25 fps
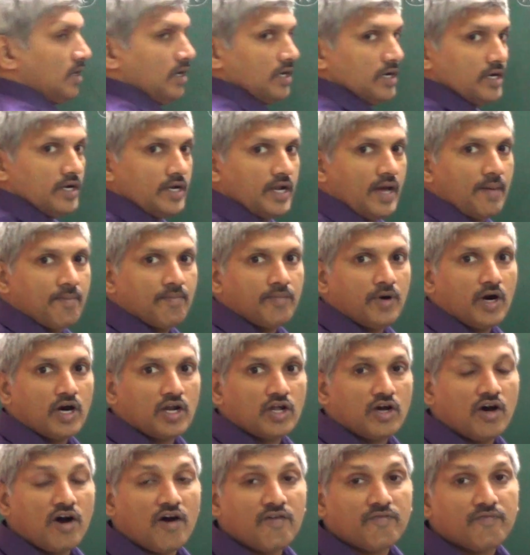Number
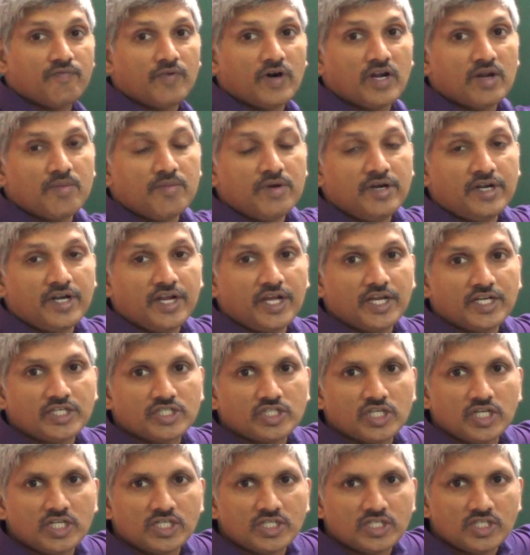of
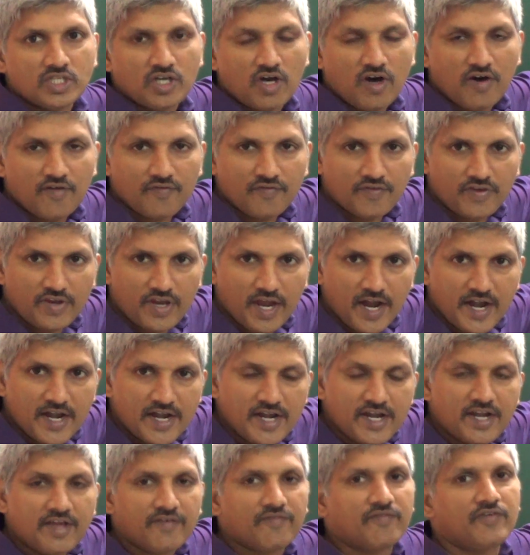permutations of
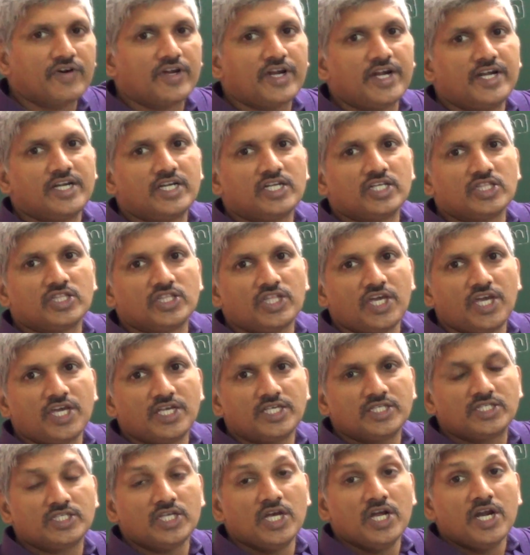n different
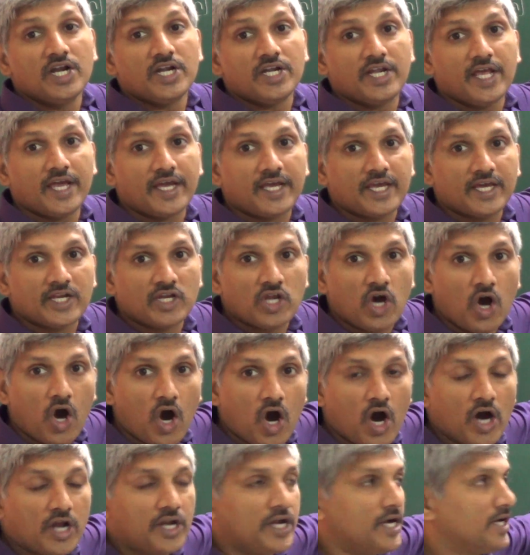things taken
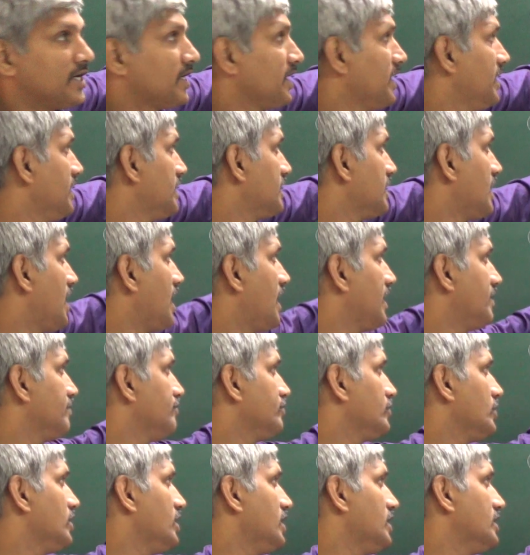all at a
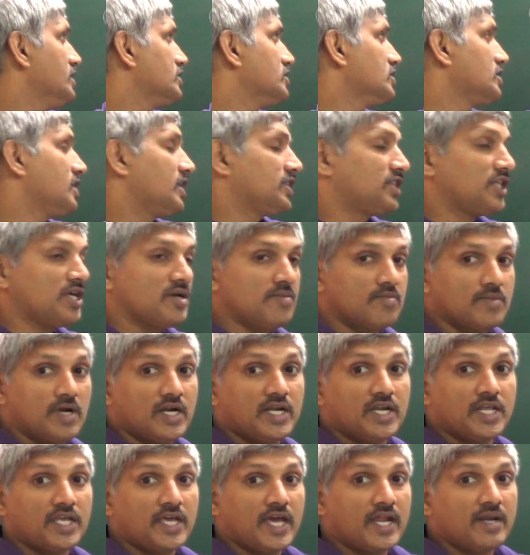time is nothing
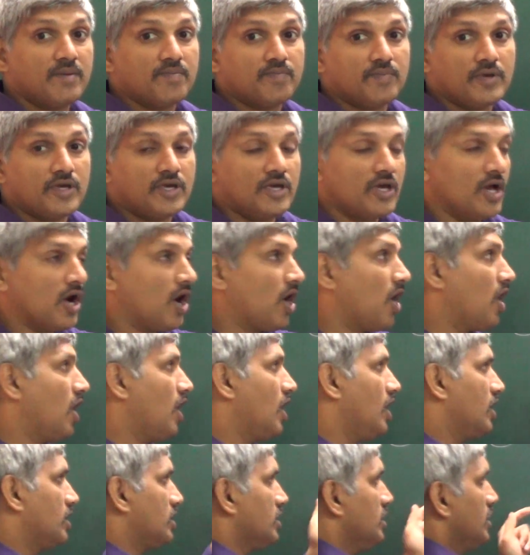but
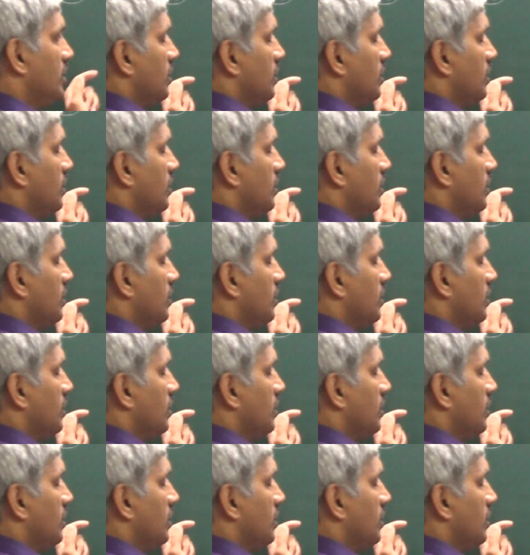NPR.